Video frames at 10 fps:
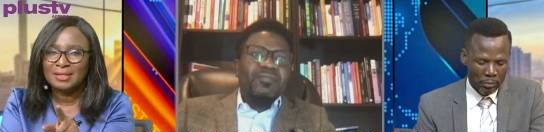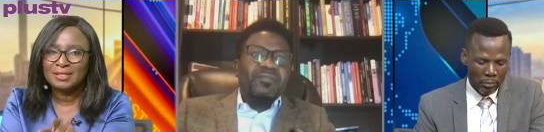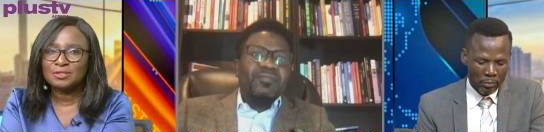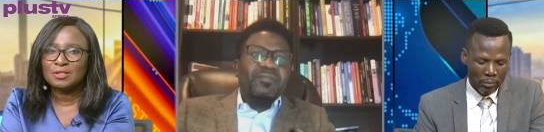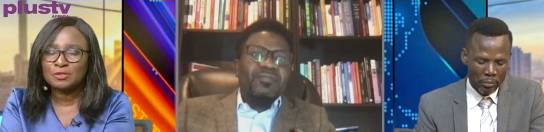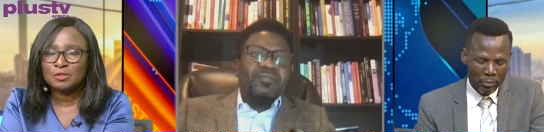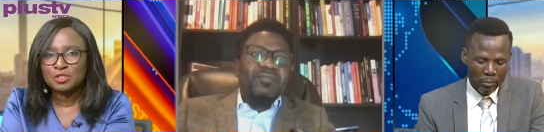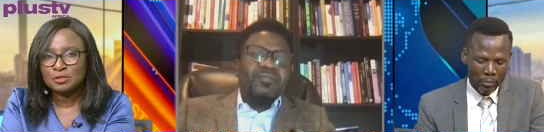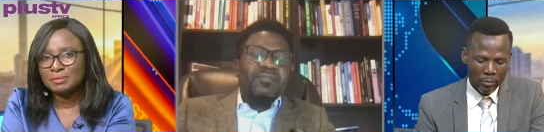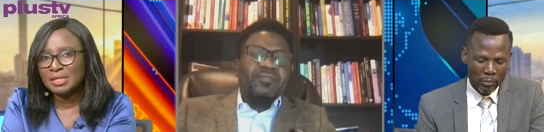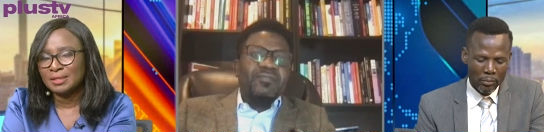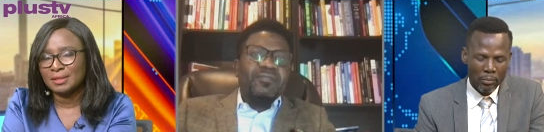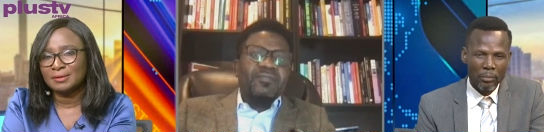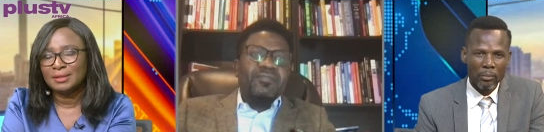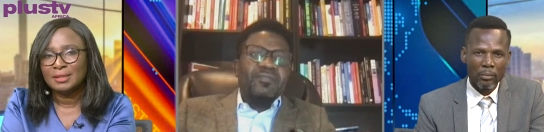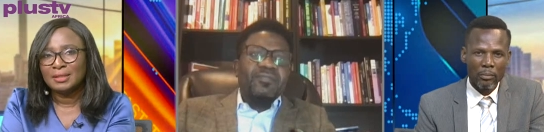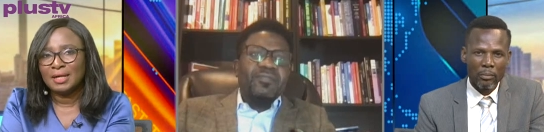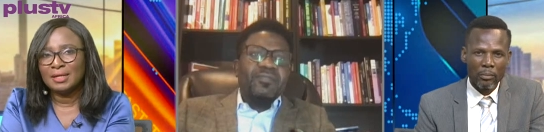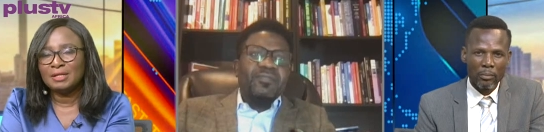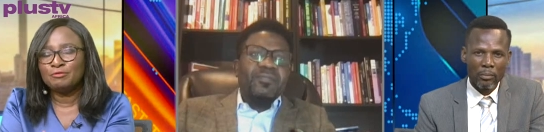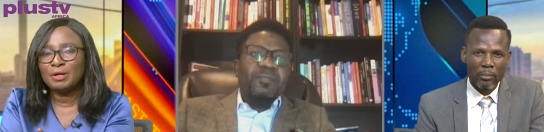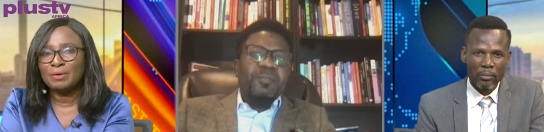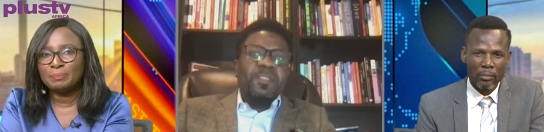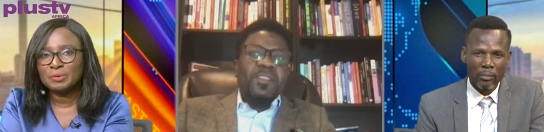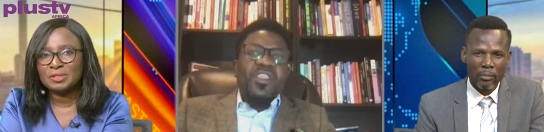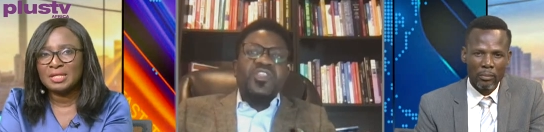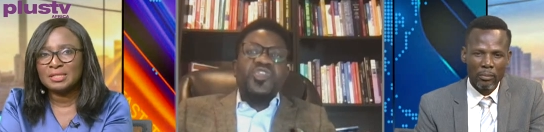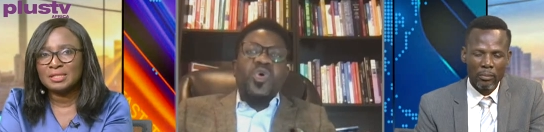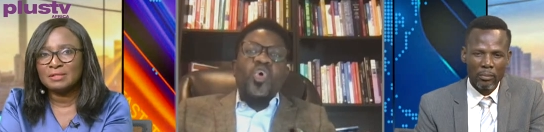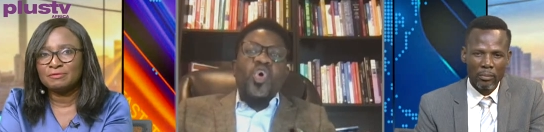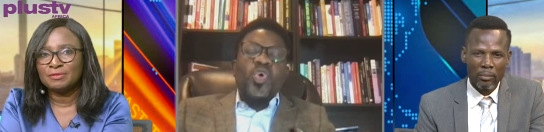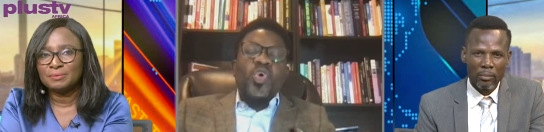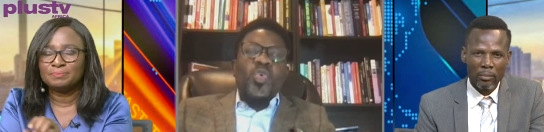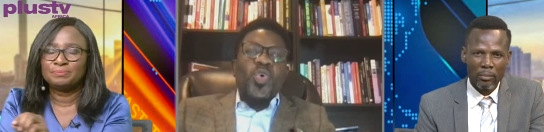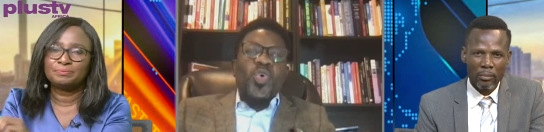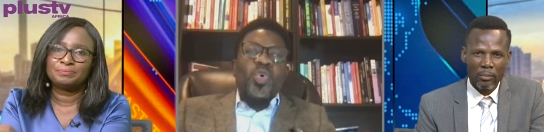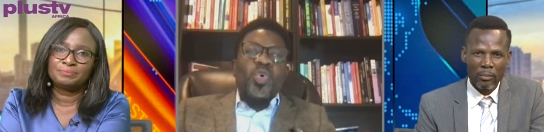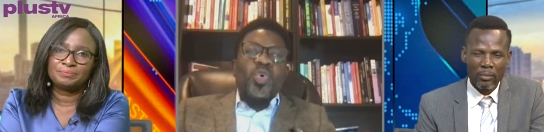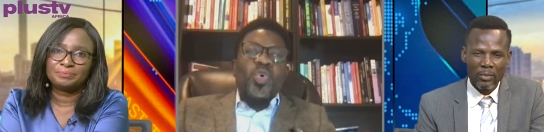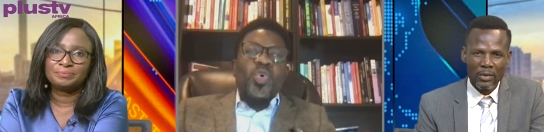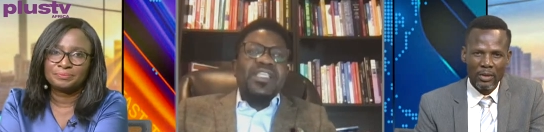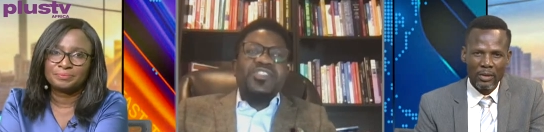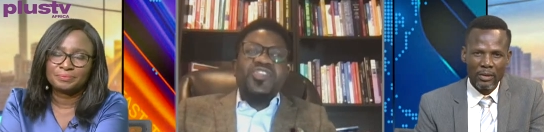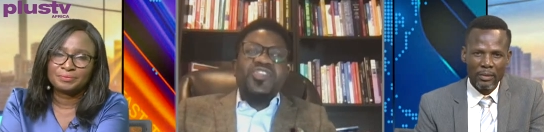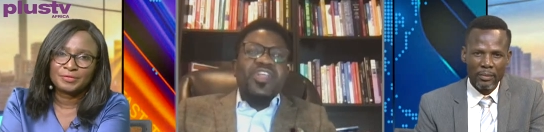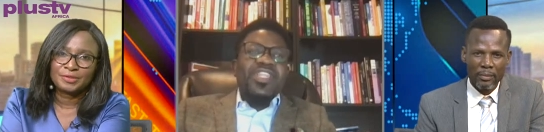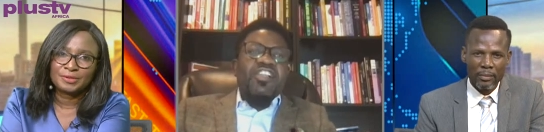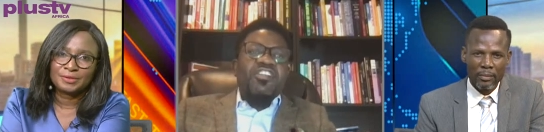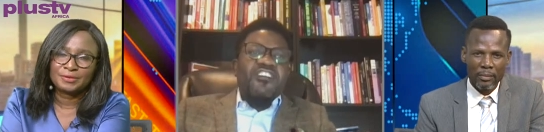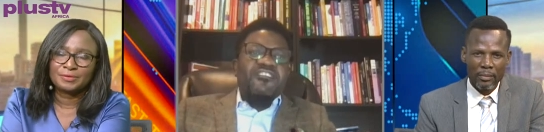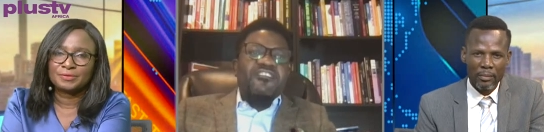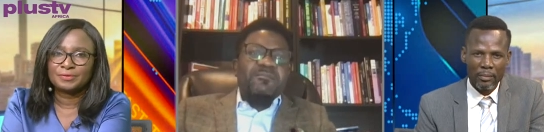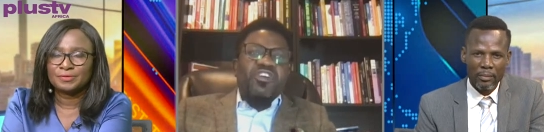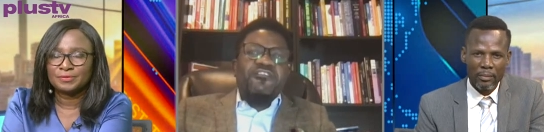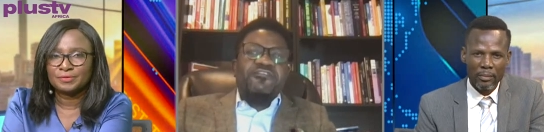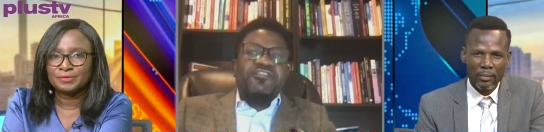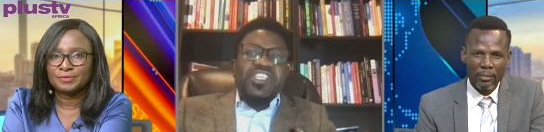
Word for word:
Speaker 1: is not social media. And if their representative...
Speaker 2: So it's not a government official